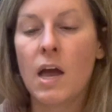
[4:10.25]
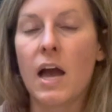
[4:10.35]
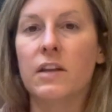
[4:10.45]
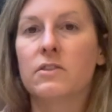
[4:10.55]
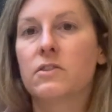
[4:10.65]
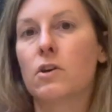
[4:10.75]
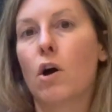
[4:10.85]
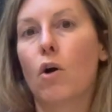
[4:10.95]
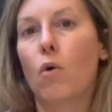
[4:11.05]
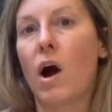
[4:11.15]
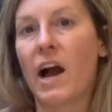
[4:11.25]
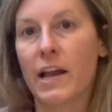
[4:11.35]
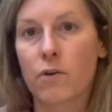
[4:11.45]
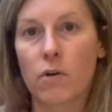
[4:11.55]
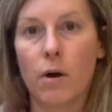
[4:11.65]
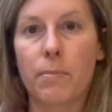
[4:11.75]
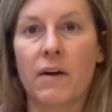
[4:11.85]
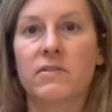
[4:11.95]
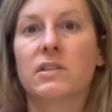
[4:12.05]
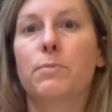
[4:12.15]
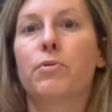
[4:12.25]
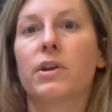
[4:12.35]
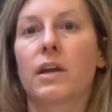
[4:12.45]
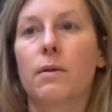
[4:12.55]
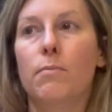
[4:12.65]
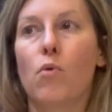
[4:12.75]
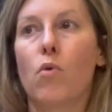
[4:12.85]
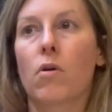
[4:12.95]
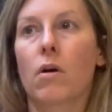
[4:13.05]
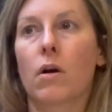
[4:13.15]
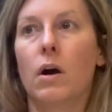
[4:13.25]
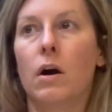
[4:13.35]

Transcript: And so I grew up obviously putting in more